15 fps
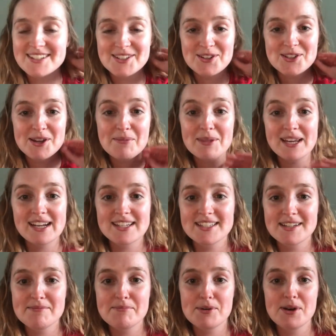So something as
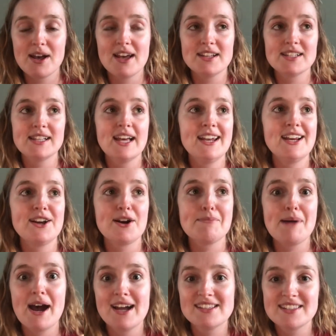simple as letting our
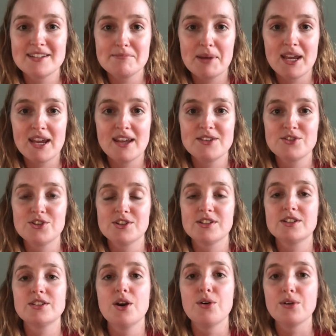pots and pans
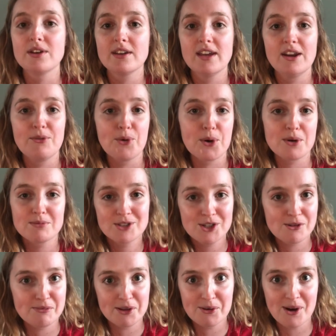just soak in warm
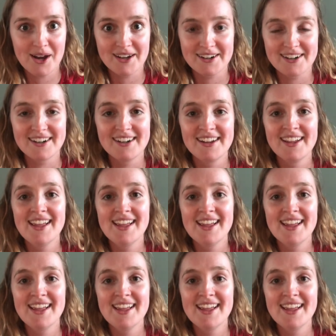soapy water.